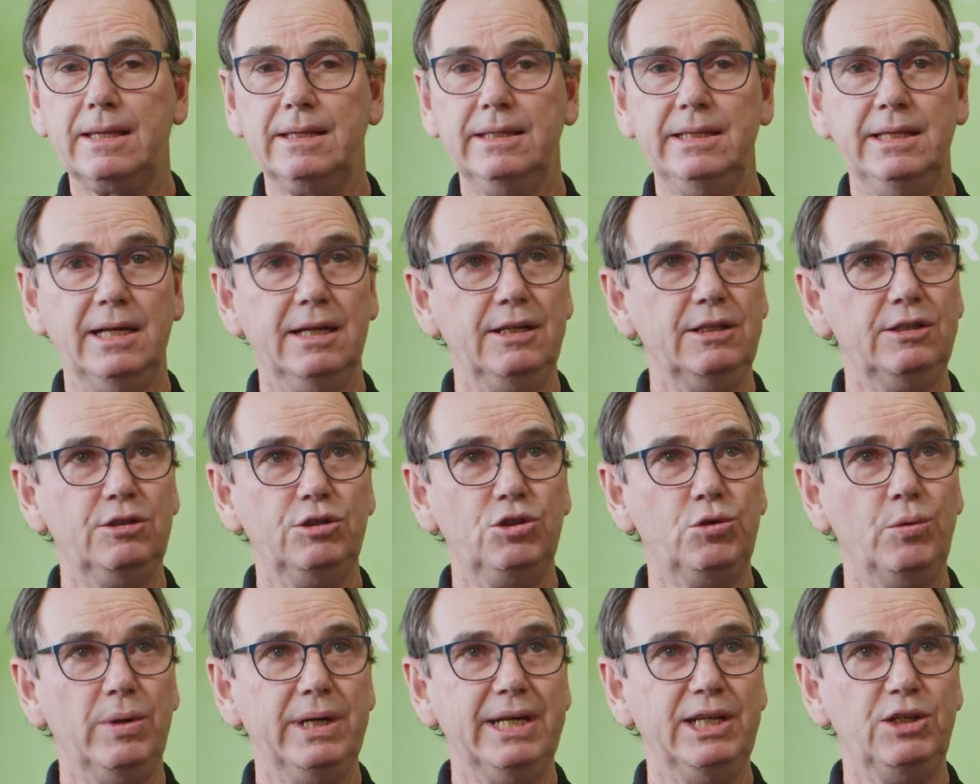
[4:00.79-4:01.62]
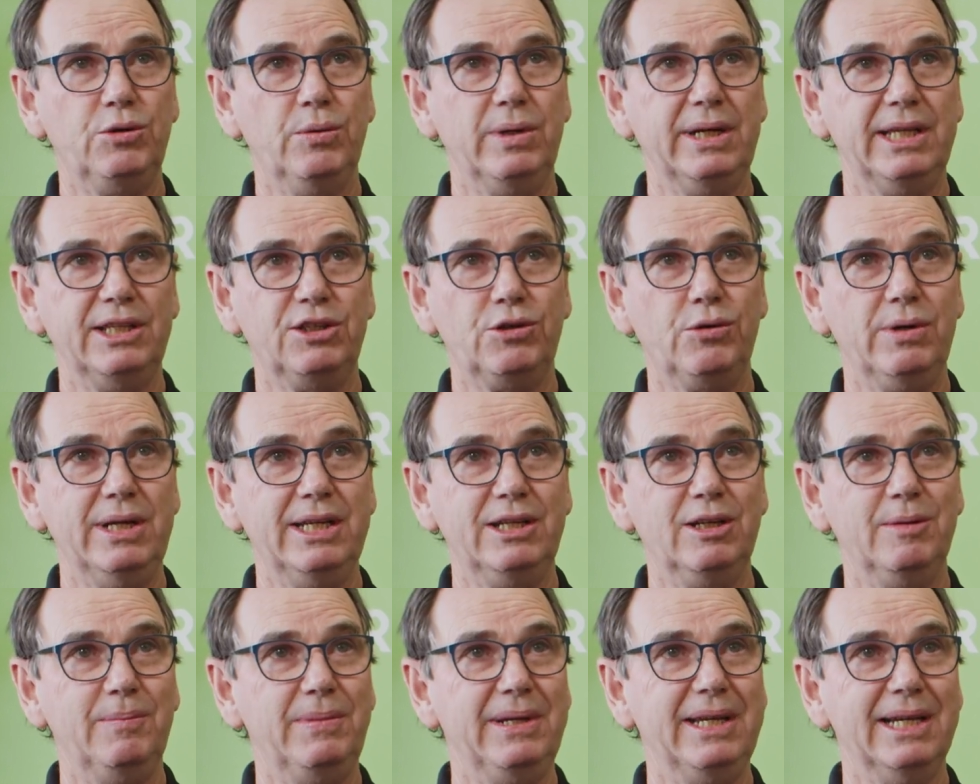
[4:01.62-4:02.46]
2023
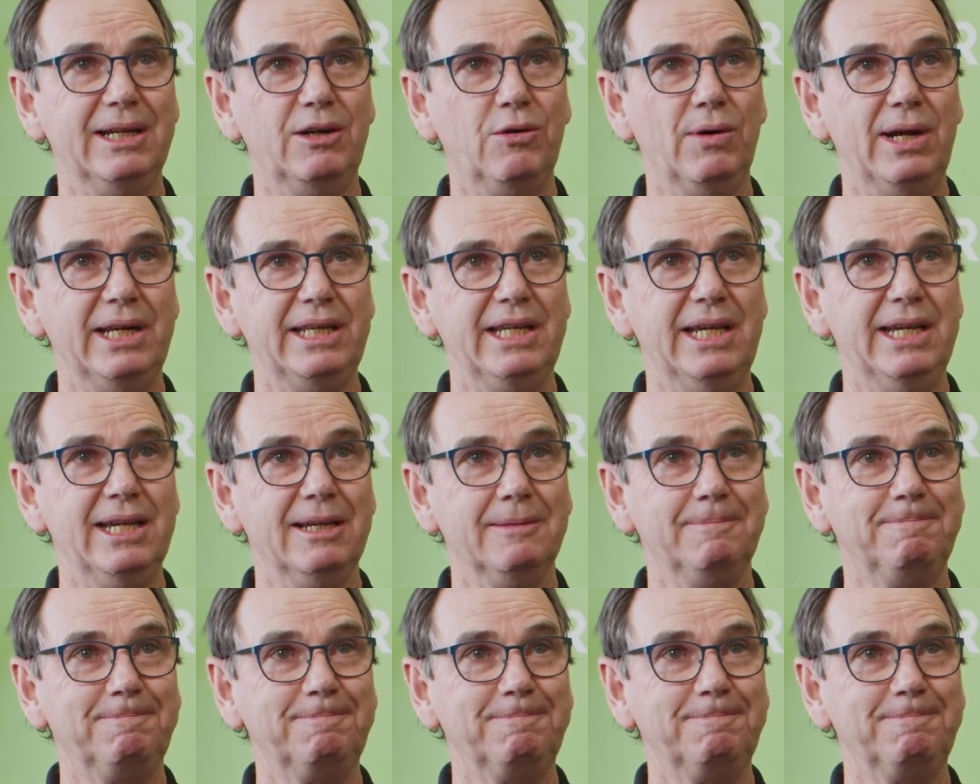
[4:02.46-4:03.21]
could be a great year.